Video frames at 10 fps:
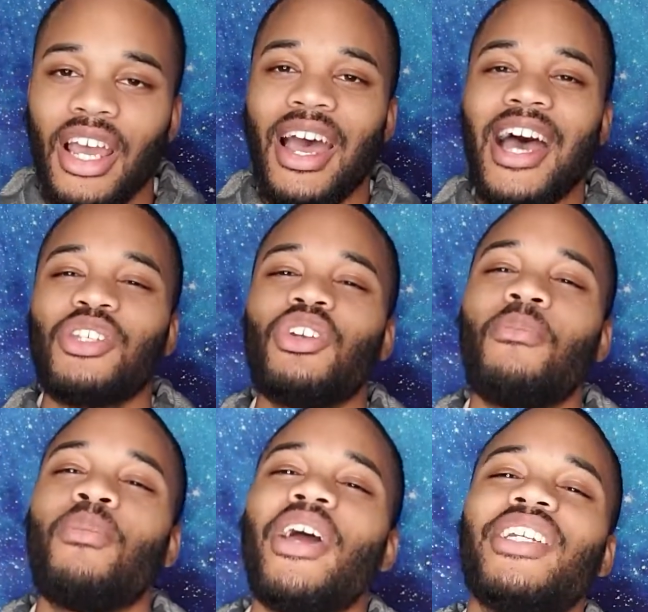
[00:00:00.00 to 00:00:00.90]
I just want to
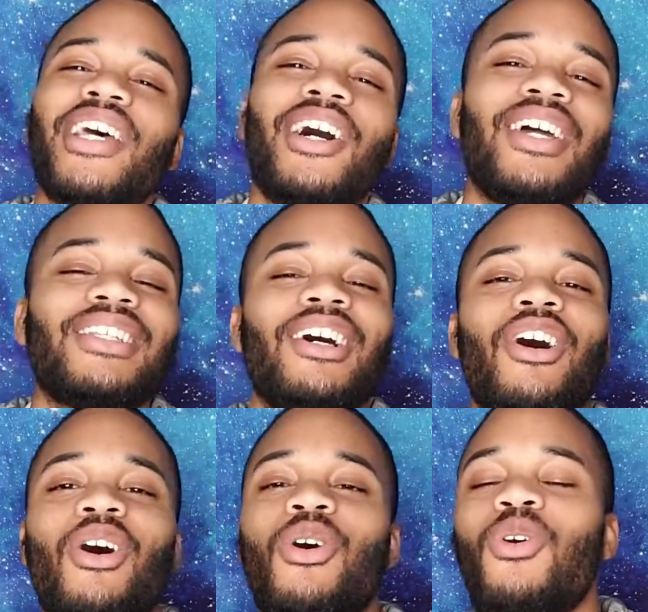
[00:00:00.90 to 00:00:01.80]
break down like the
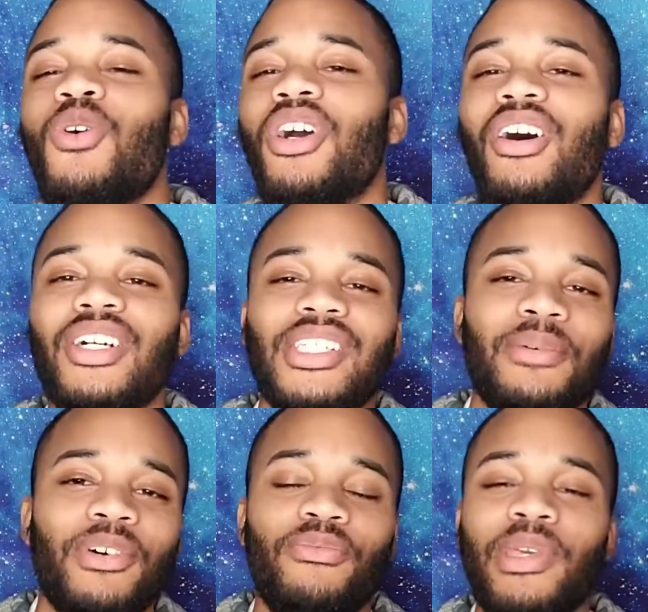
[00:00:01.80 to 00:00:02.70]
whole
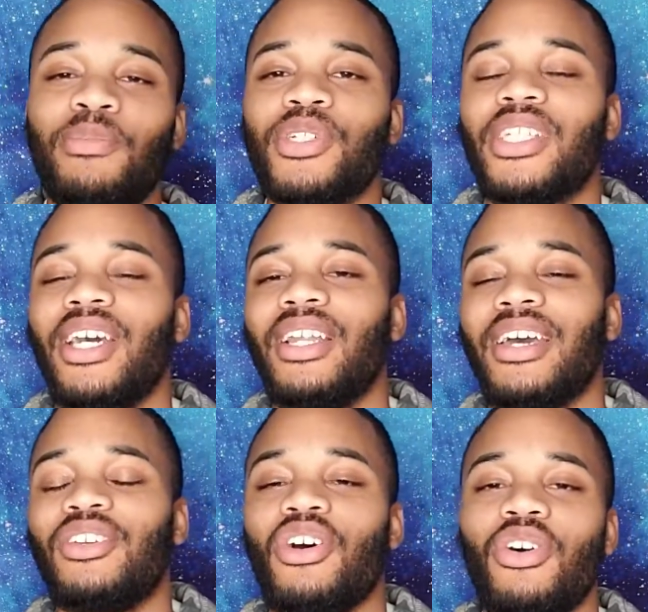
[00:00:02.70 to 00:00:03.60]
concept of people saying
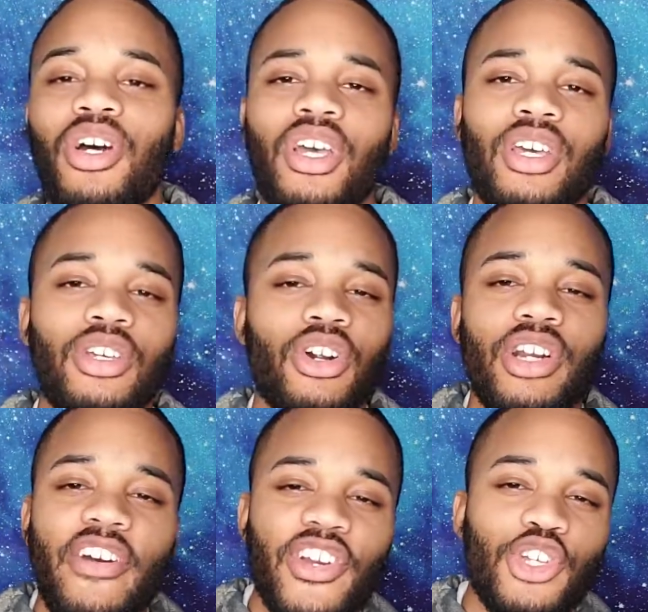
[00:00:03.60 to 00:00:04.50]
like, you don't
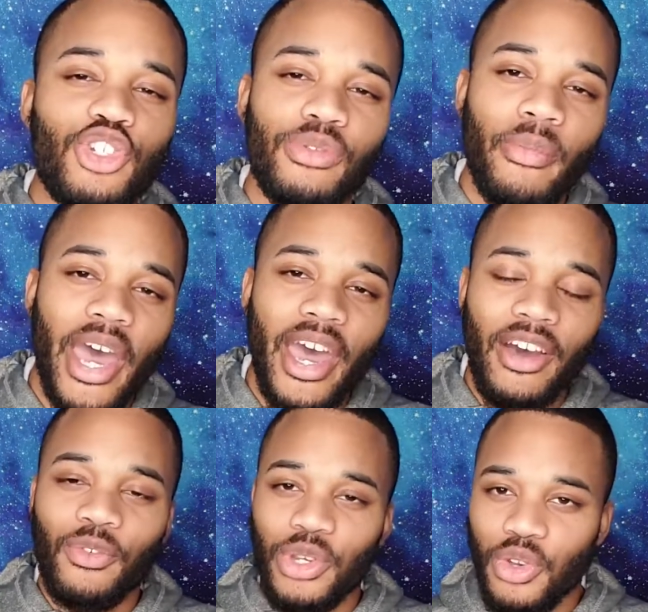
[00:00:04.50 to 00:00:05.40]
never use
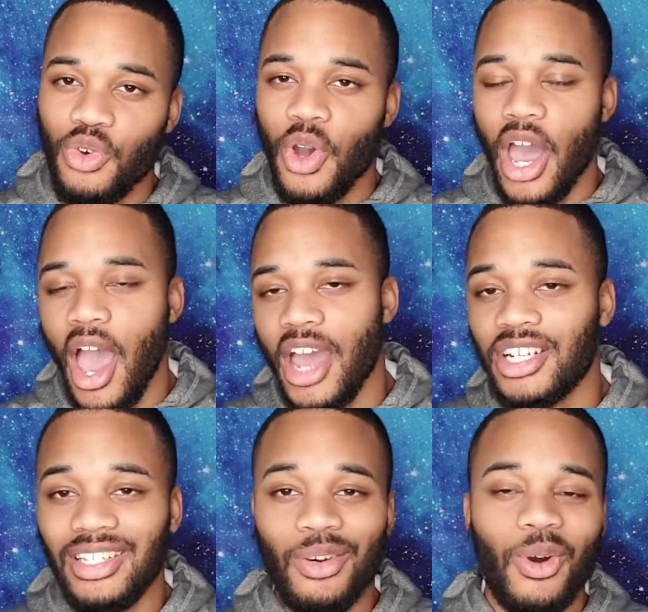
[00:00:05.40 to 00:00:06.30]
math when you
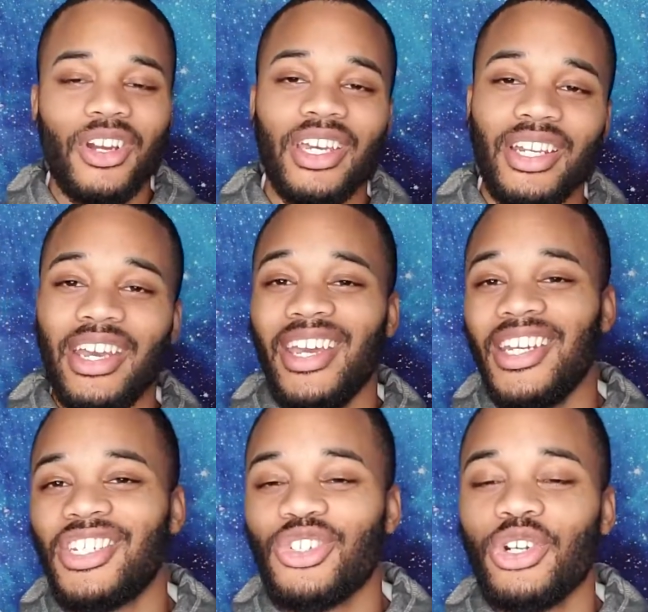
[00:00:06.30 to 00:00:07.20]
actually work in the
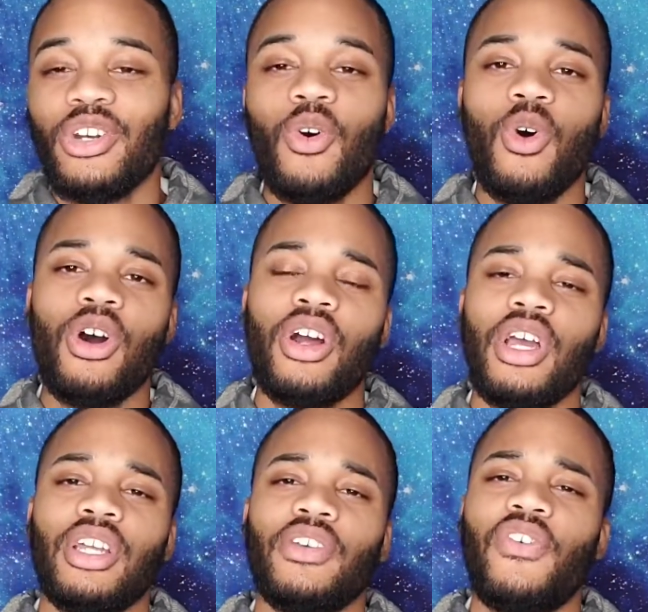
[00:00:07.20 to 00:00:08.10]
industry, or
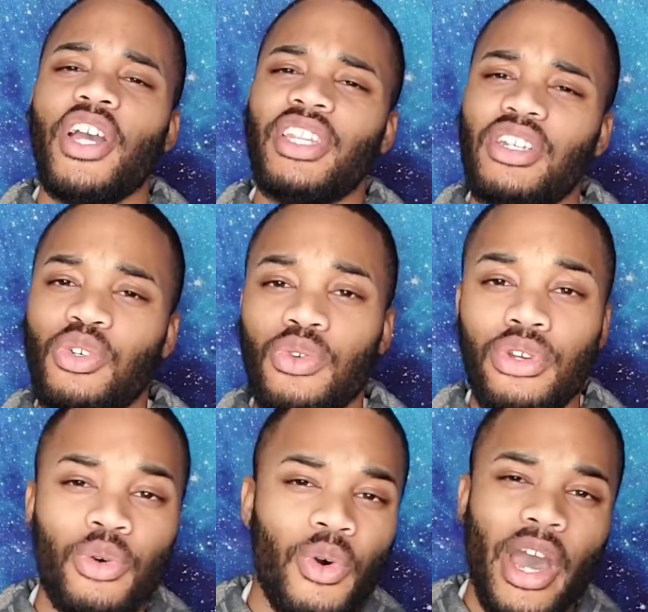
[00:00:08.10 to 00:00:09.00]
the fact that you
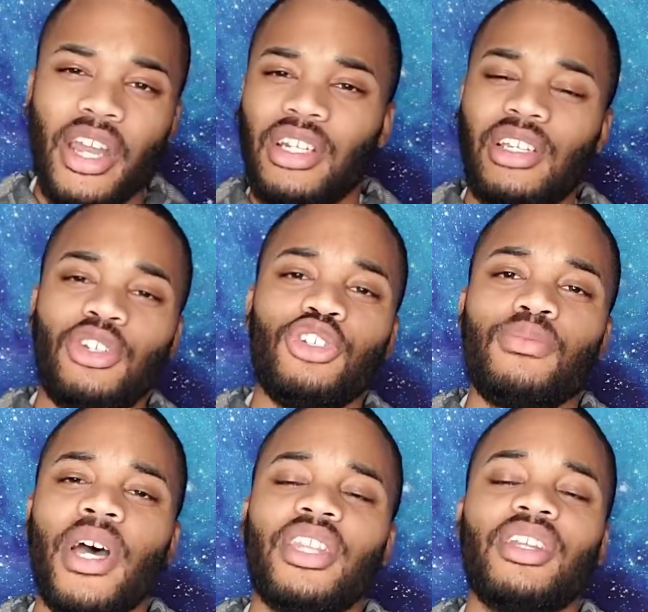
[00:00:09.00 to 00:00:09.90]
do actually use
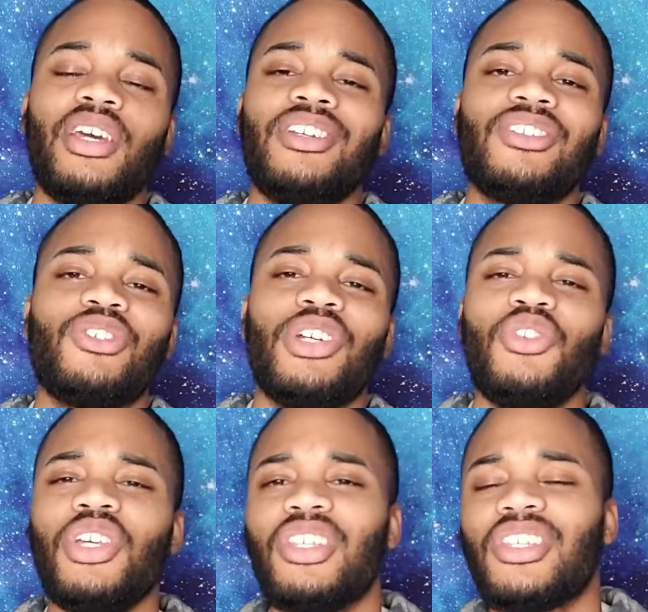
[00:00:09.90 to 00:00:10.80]
math in the industry. You
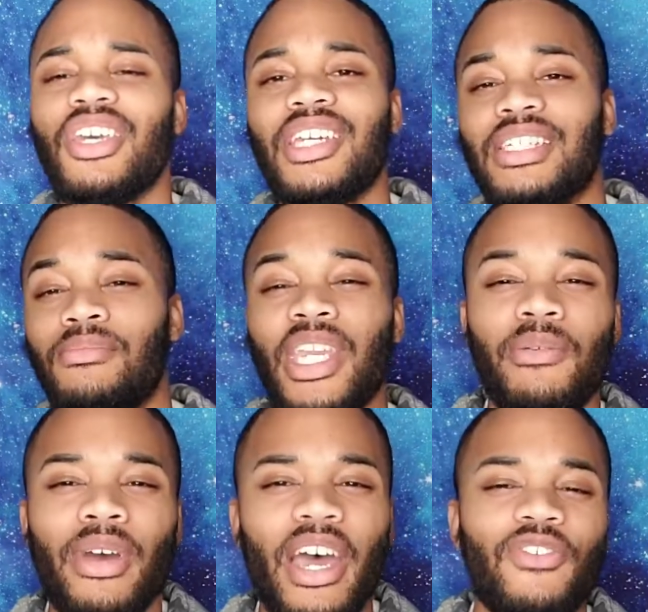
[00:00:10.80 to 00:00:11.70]
need to take as many
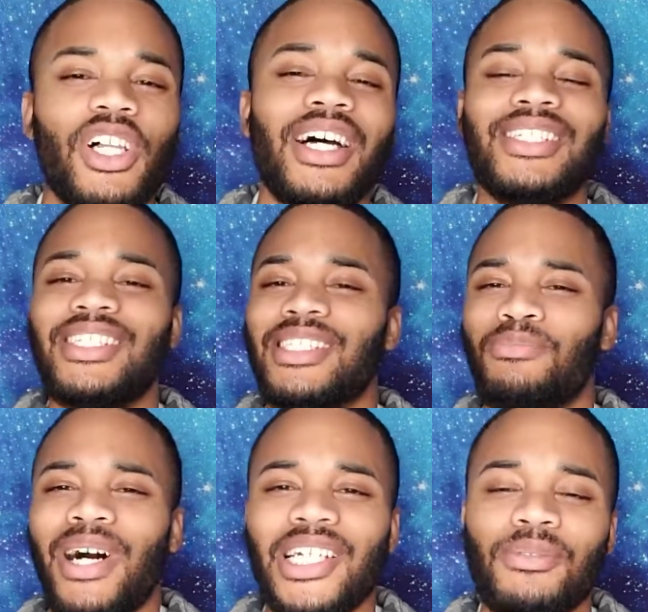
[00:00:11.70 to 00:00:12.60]
math classes as
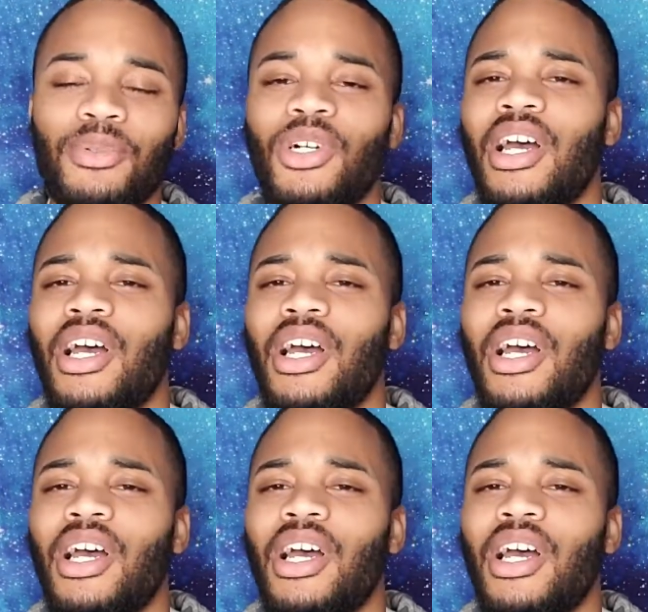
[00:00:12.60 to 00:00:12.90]
possible.